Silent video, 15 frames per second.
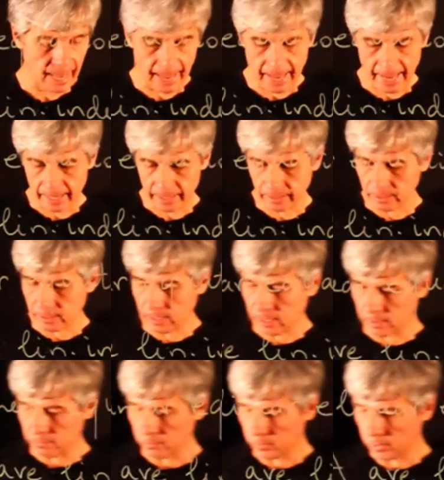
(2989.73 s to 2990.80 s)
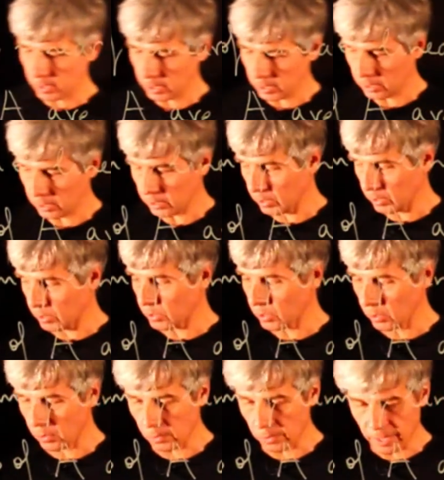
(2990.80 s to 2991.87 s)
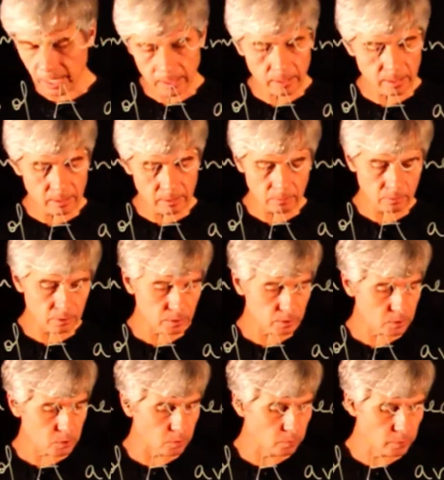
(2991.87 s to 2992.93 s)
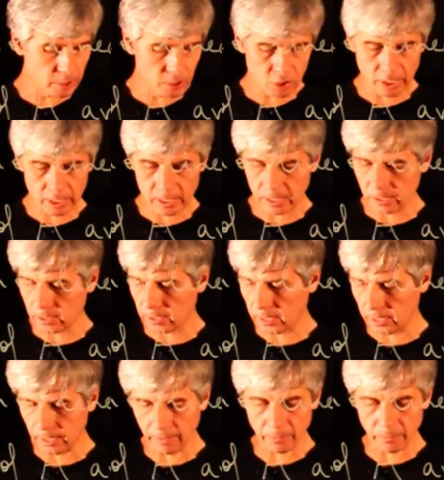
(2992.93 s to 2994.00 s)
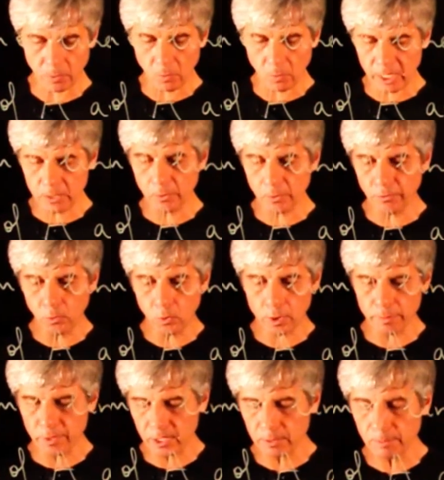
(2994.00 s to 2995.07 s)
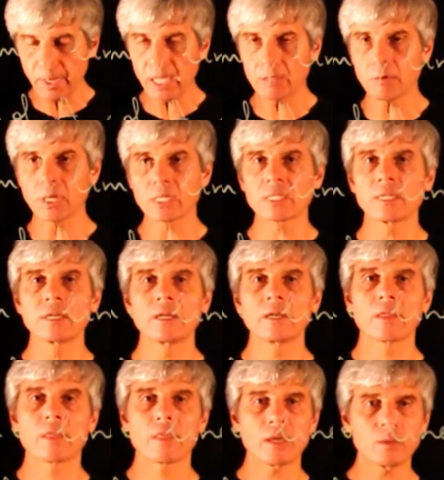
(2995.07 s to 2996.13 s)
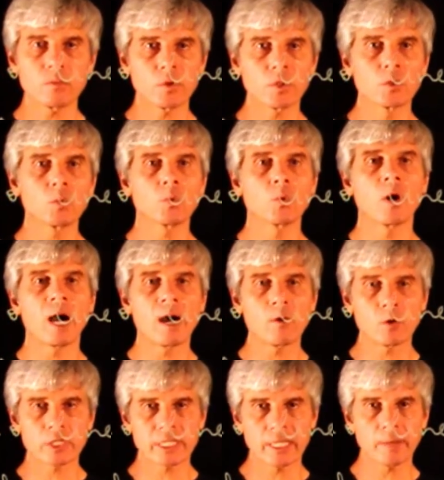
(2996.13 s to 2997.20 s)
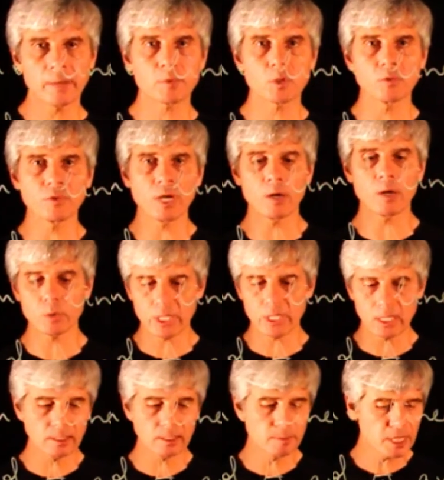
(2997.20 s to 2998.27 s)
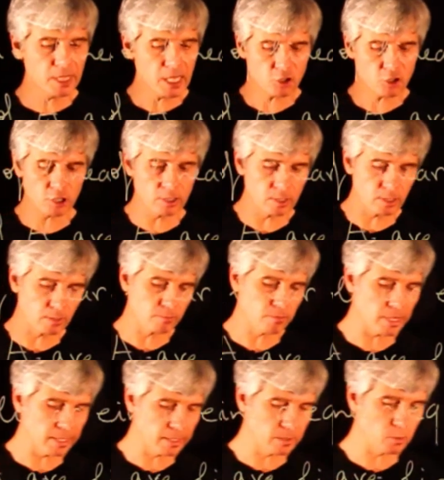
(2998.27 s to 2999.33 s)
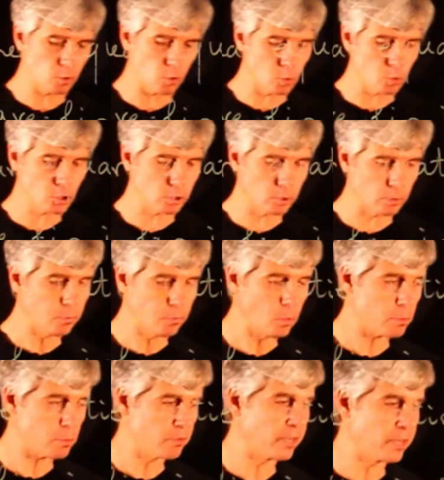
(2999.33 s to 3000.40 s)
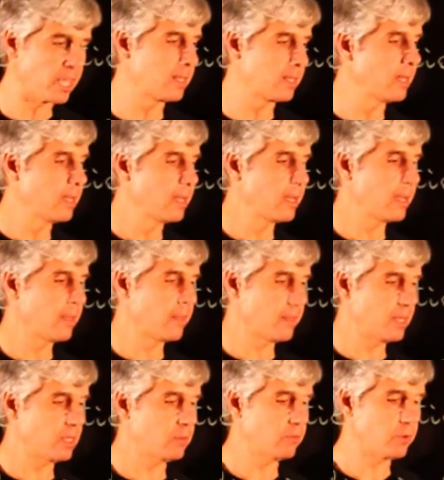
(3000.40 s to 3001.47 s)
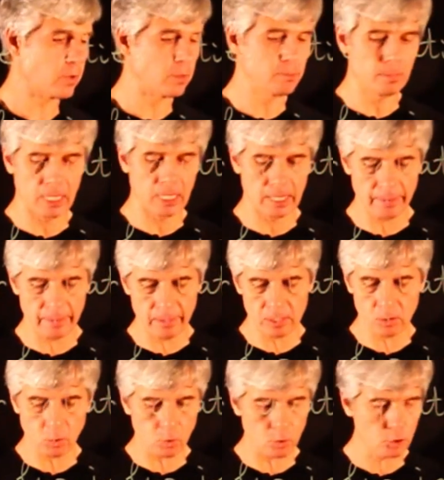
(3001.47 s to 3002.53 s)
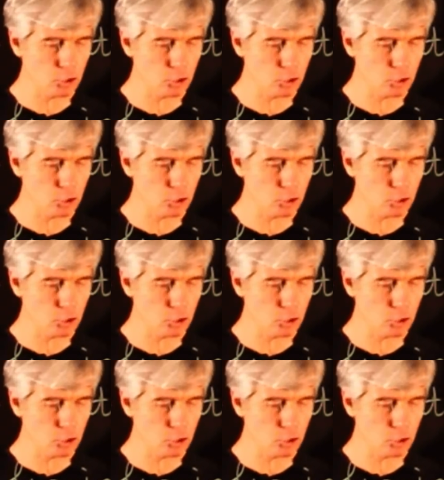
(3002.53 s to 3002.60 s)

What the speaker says: And so we just, once we form this matrix, then we do our steps of Gaussian elimination and find the row echelon form of A, and then from this row